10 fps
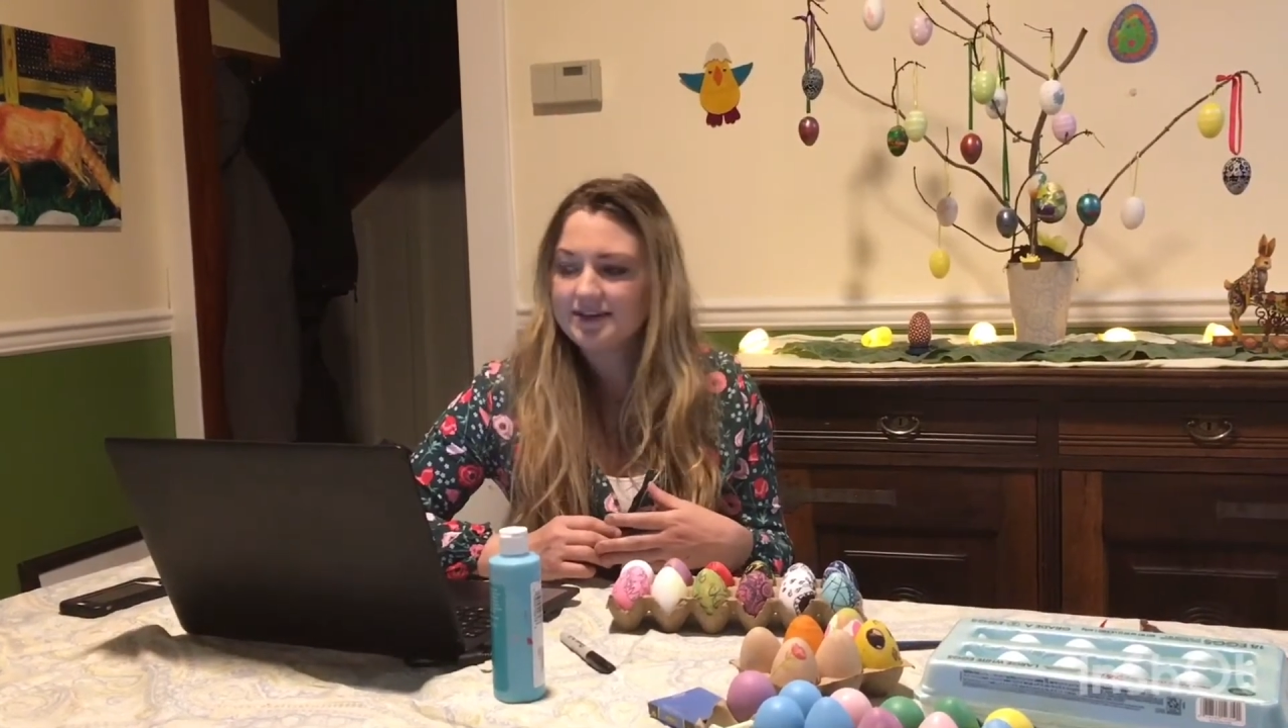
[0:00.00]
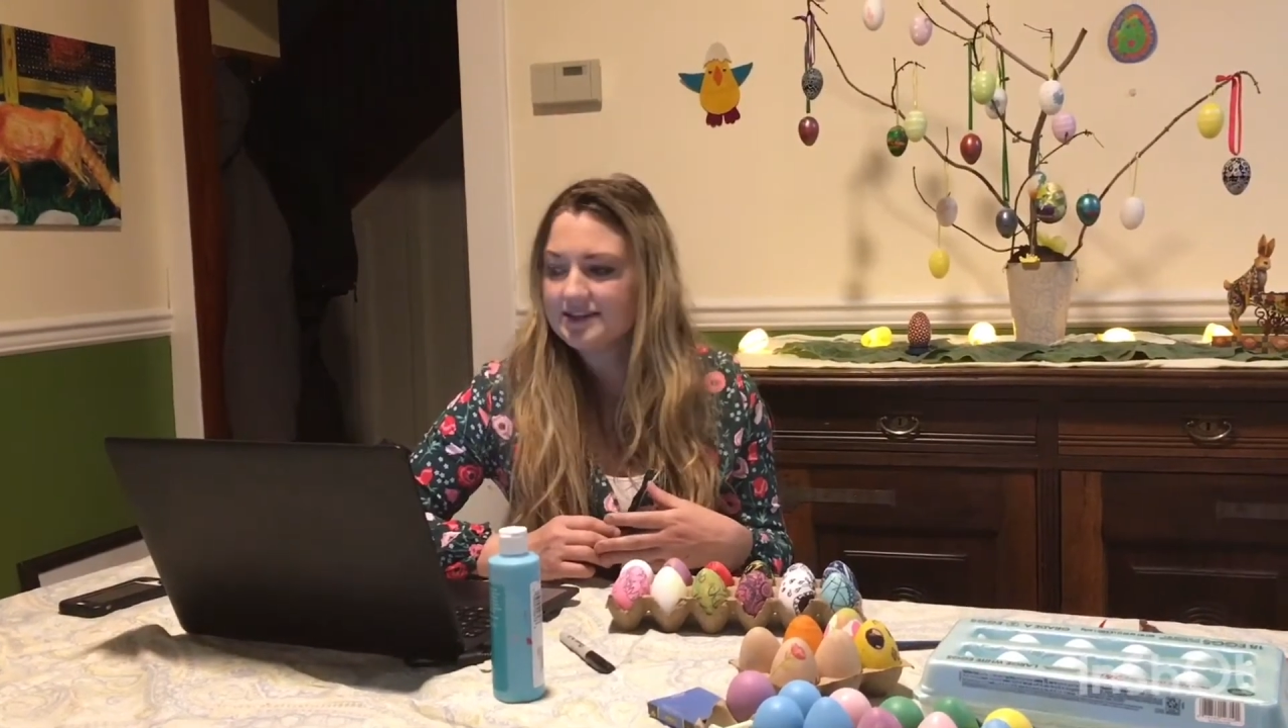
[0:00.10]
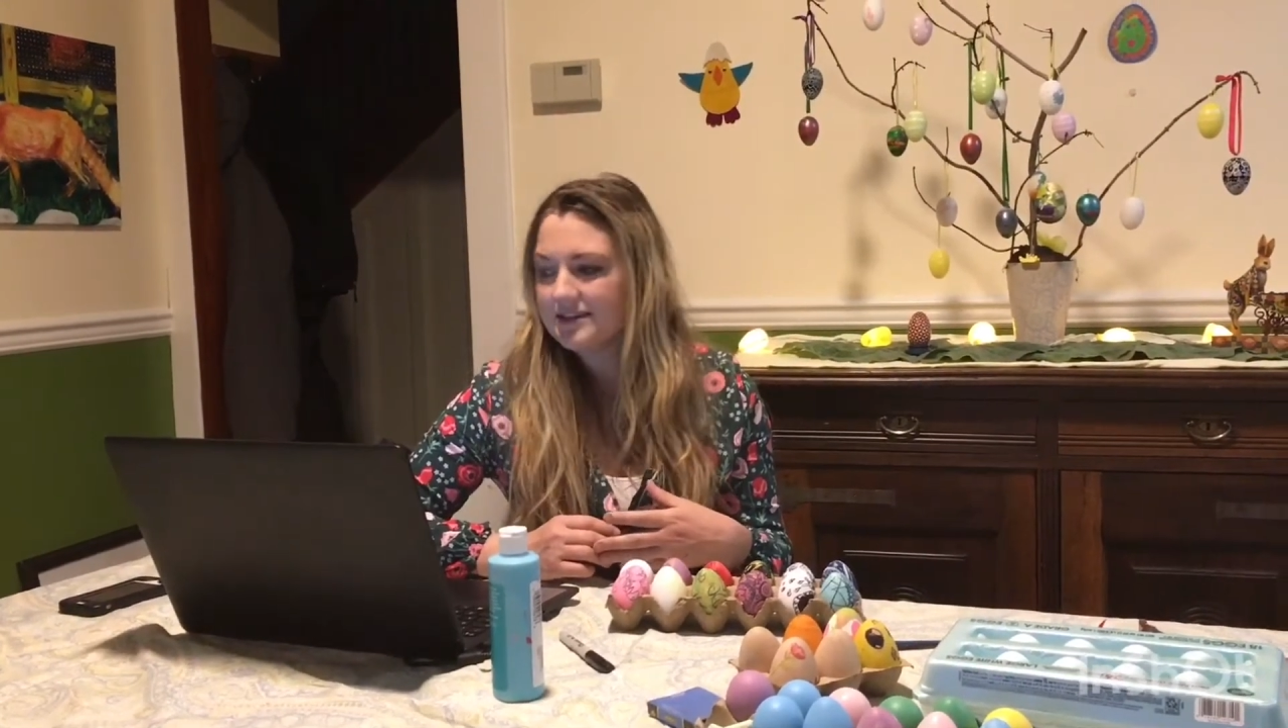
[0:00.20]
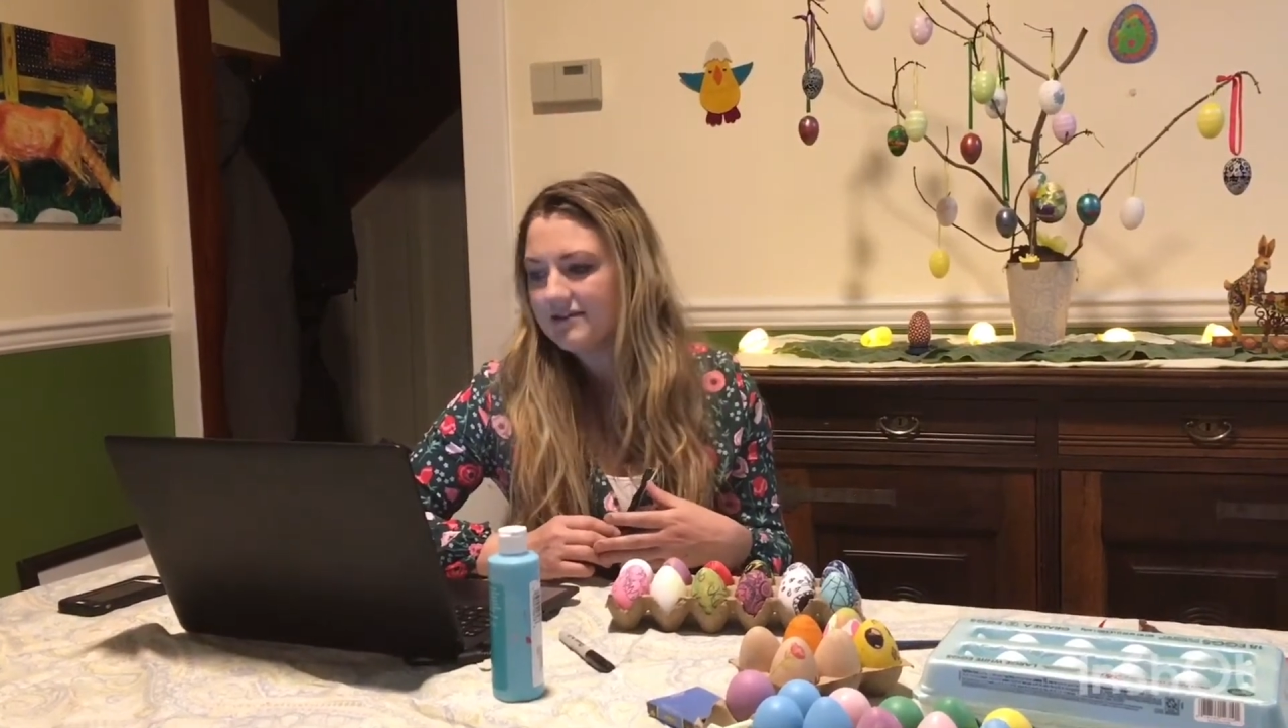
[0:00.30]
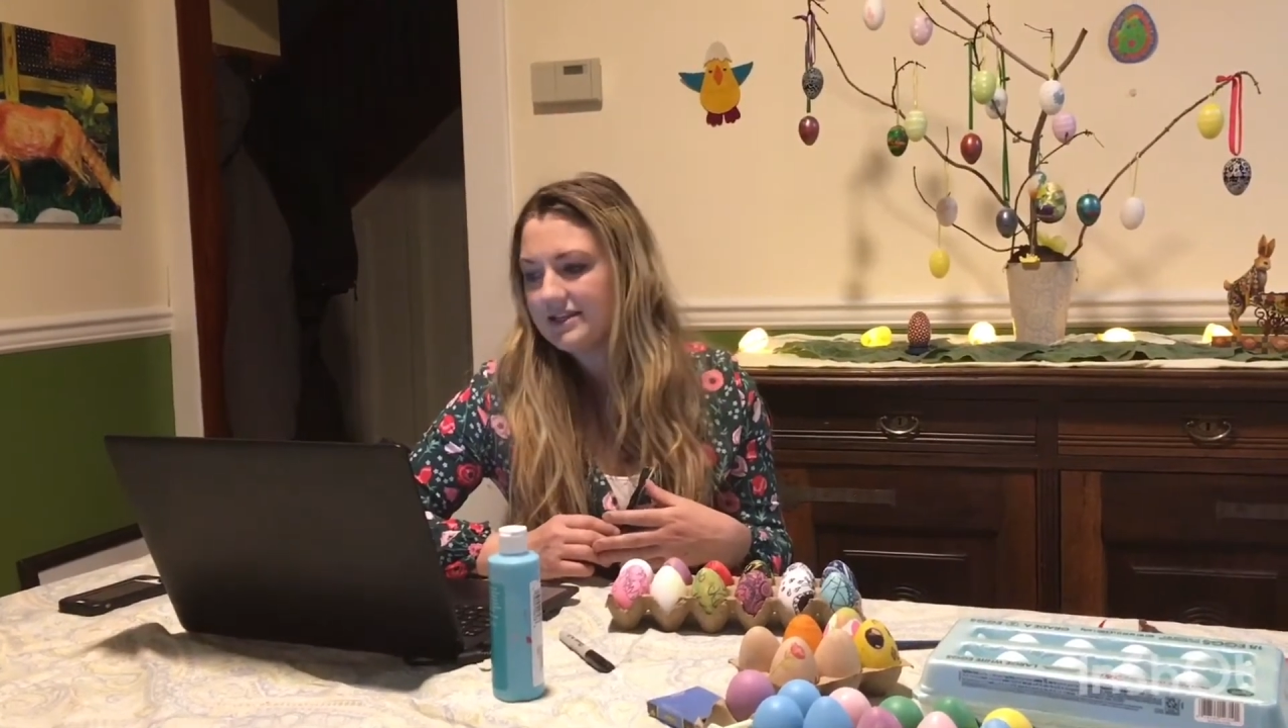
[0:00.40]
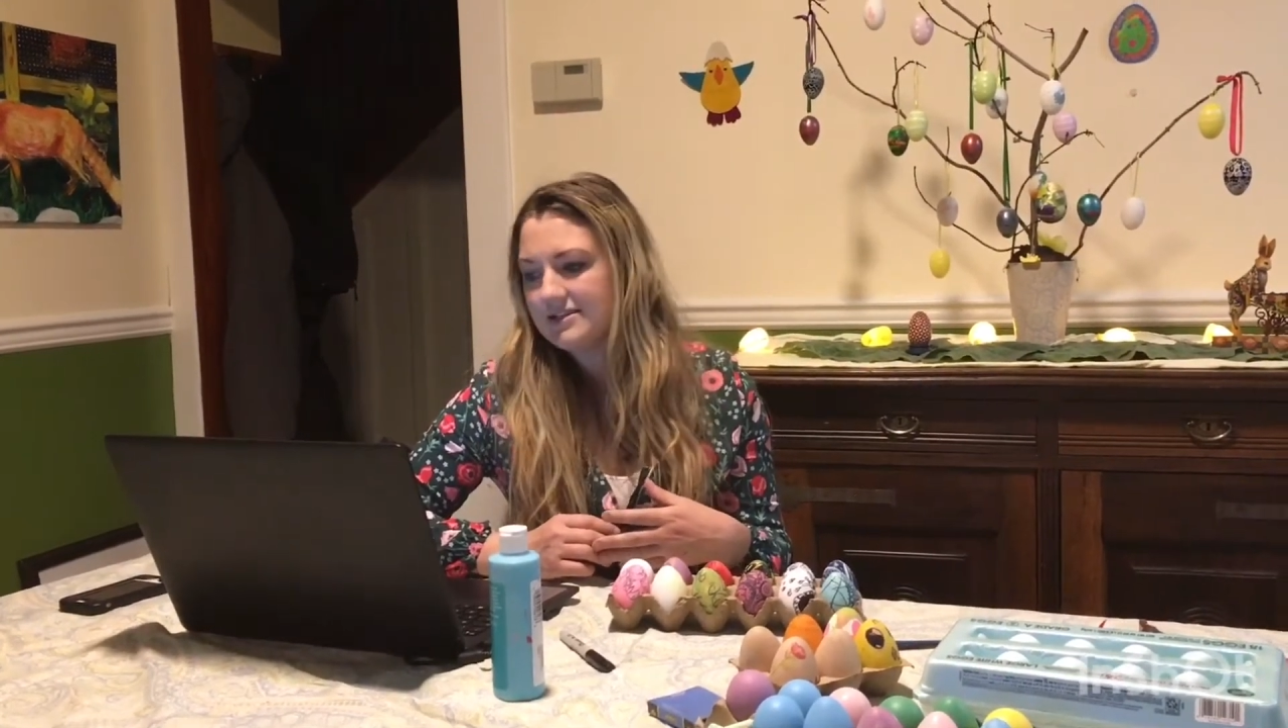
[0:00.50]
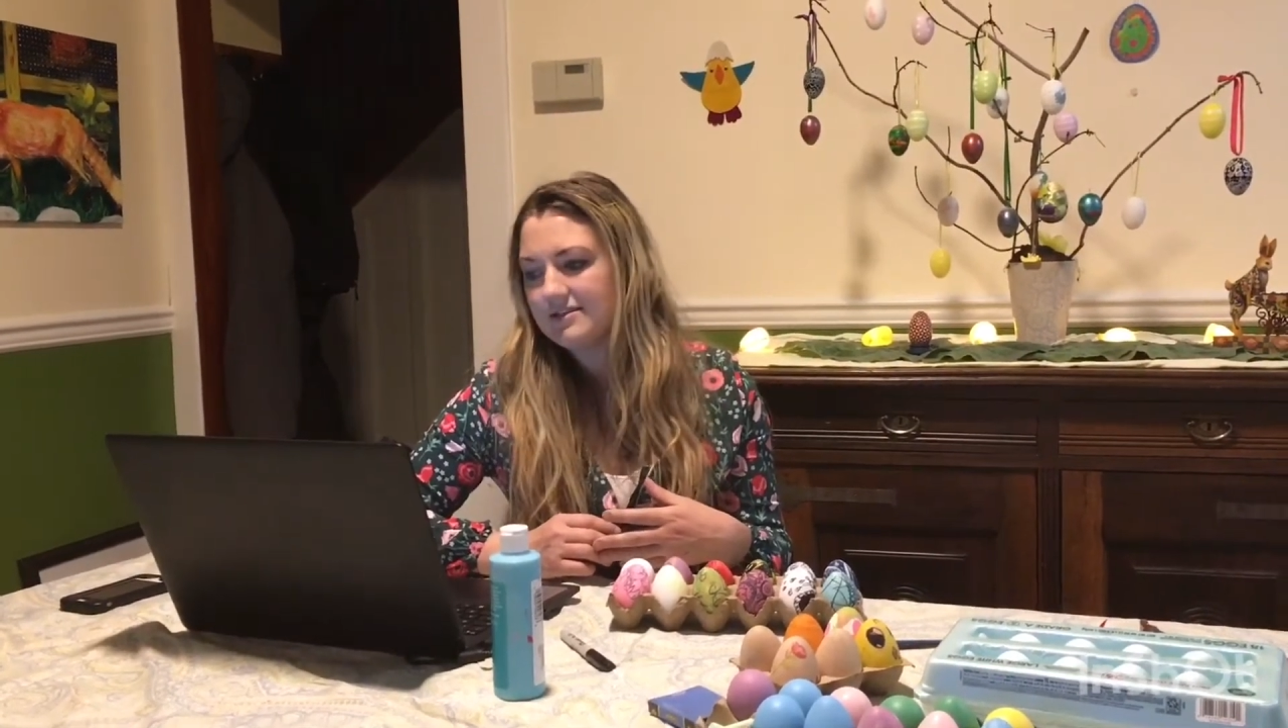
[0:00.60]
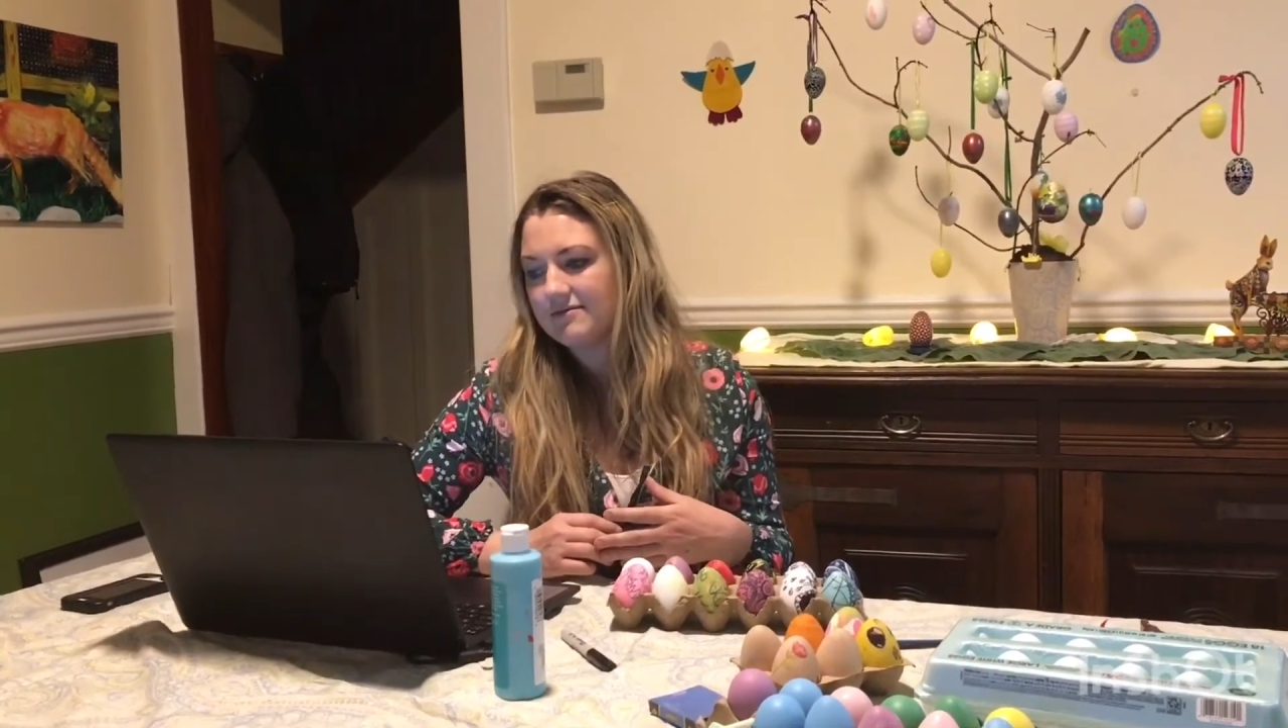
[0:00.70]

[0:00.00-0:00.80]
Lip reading: So Easter